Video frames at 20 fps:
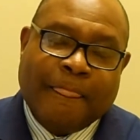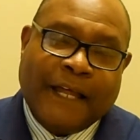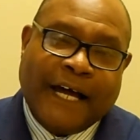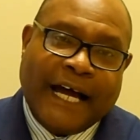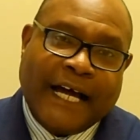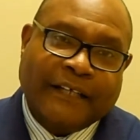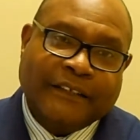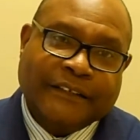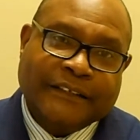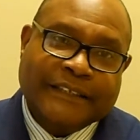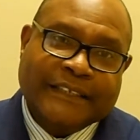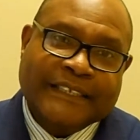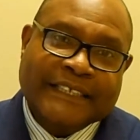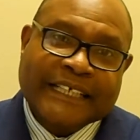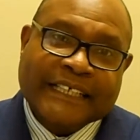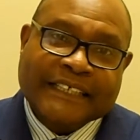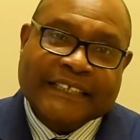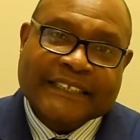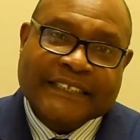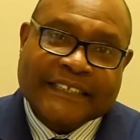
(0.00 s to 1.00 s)
Now,
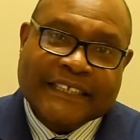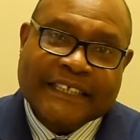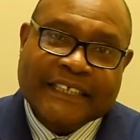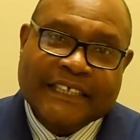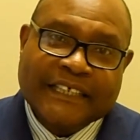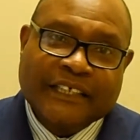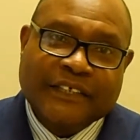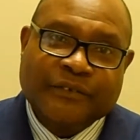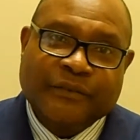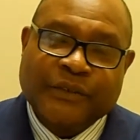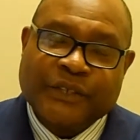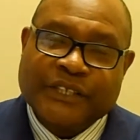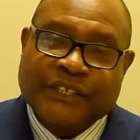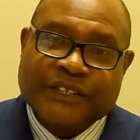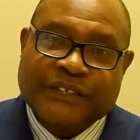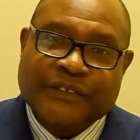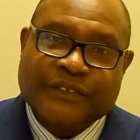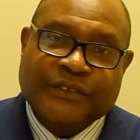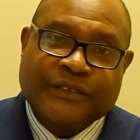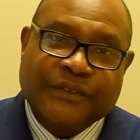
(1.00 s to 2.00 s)
nicotine,
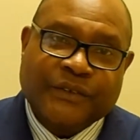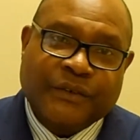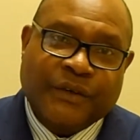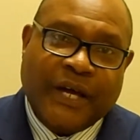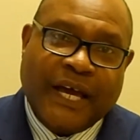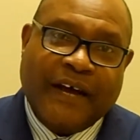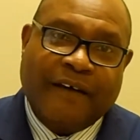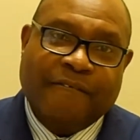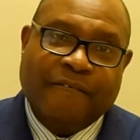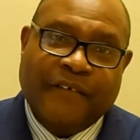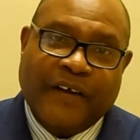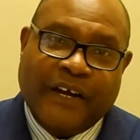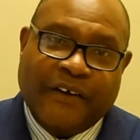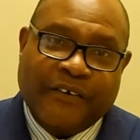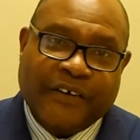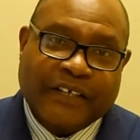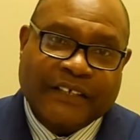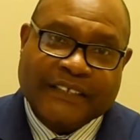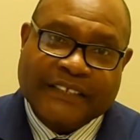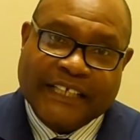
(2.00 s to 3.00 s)
which is a
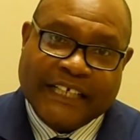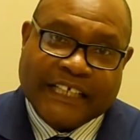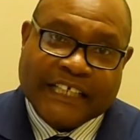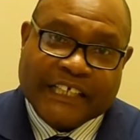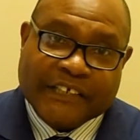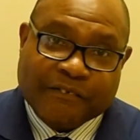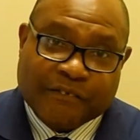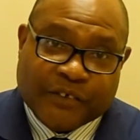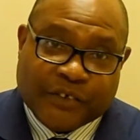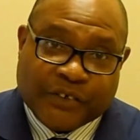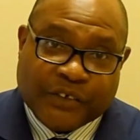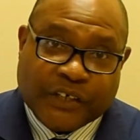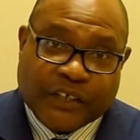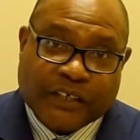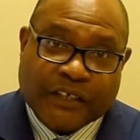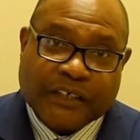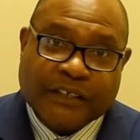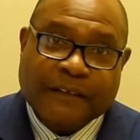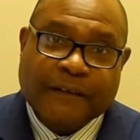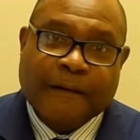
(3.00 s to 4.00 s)
very addictive
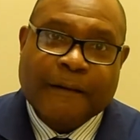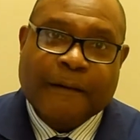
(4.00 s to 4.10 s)
drug,